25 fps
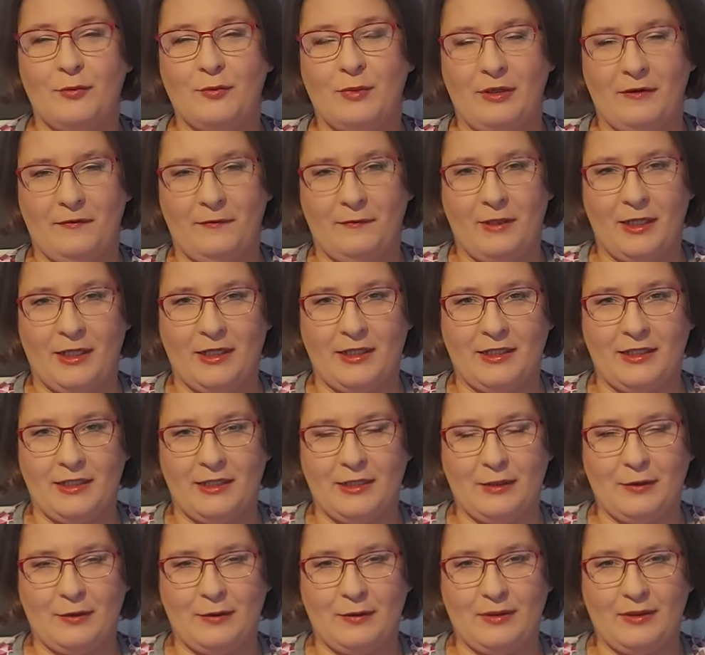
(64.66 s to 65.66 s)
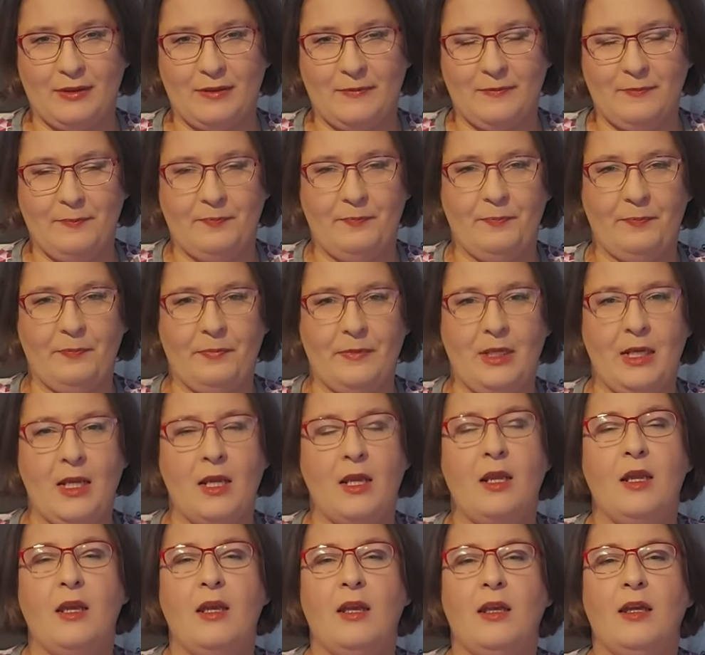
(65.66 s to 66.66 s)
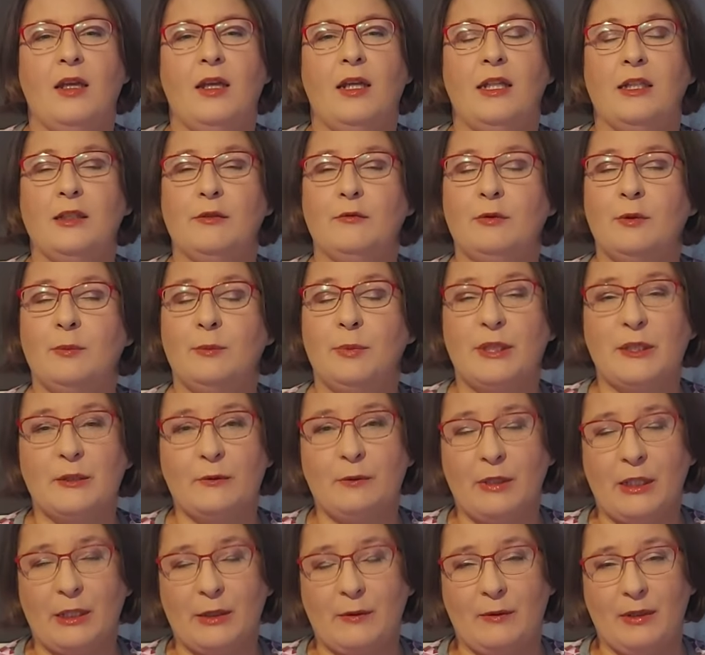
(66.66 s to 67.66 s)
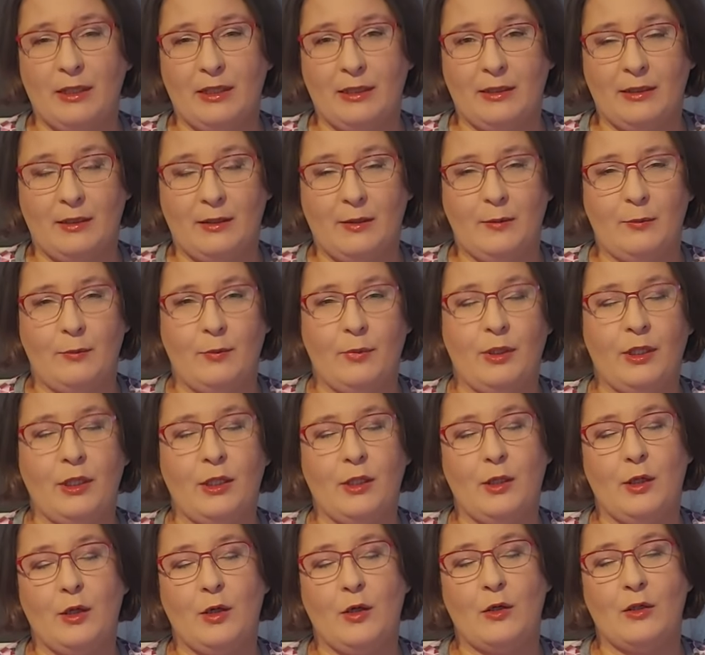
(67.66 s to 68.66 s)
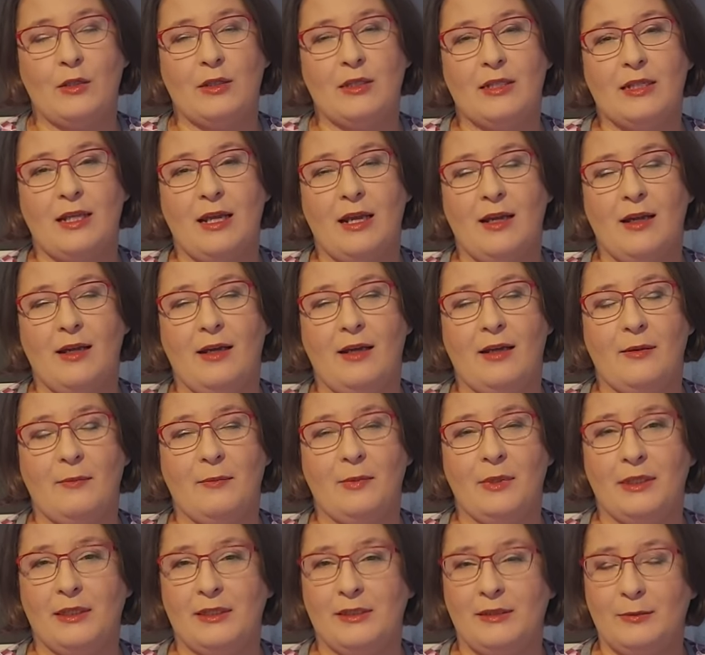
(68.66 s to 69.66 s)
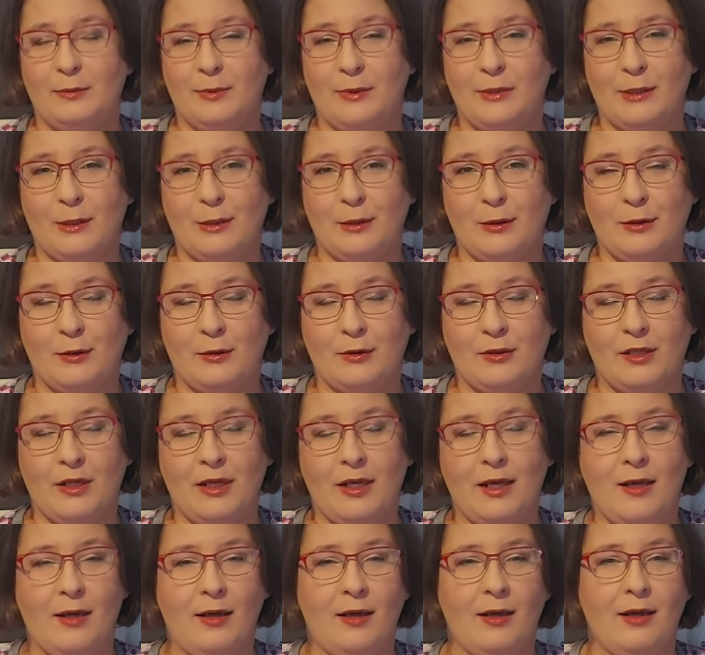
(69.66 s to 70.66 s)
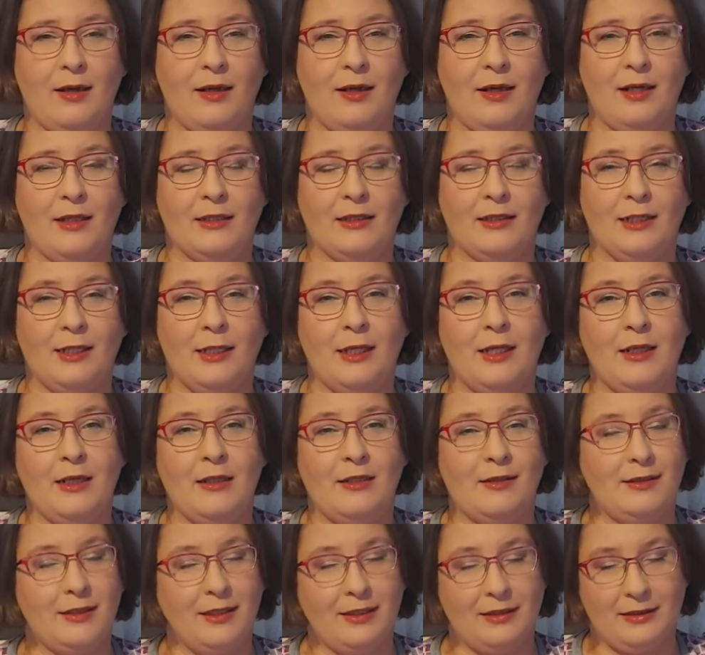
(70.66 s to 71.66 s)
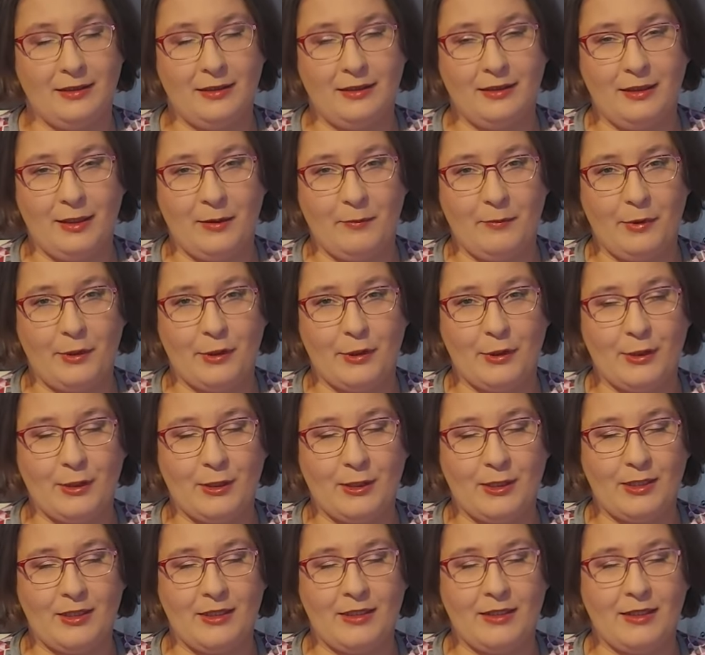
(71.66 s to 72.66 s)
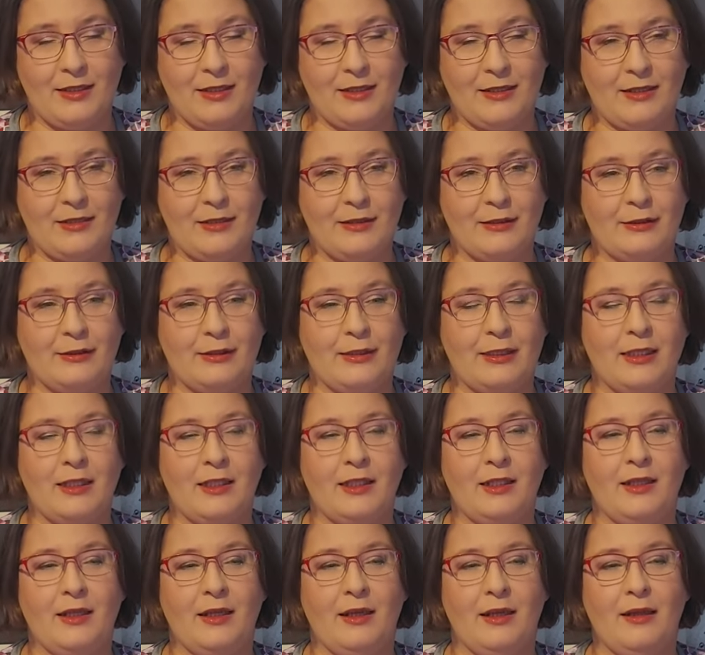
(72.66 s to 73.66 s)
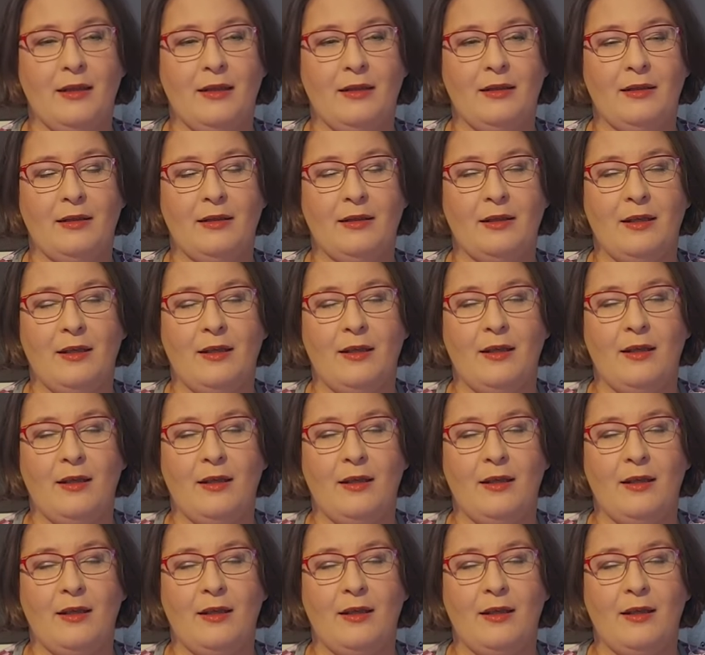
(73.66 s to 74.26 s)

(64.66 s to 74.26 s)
on my Friday sauce. It will be a quick one because I'm a little bit sore. I had dental emergency yesterday and